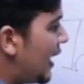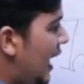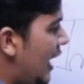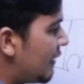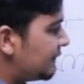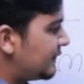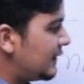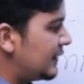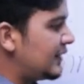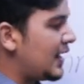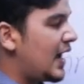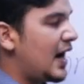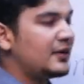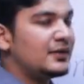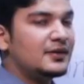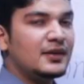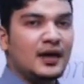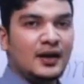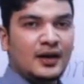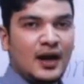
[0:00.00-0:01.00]
after that,
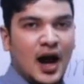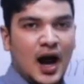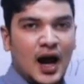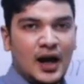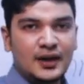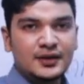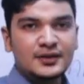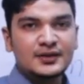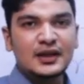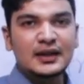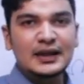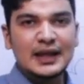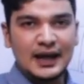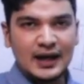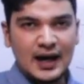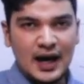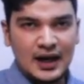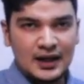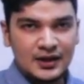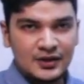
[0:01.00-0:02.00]
there are the
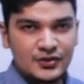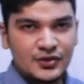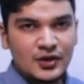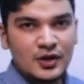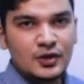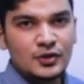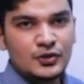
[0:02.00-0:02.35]
laggards.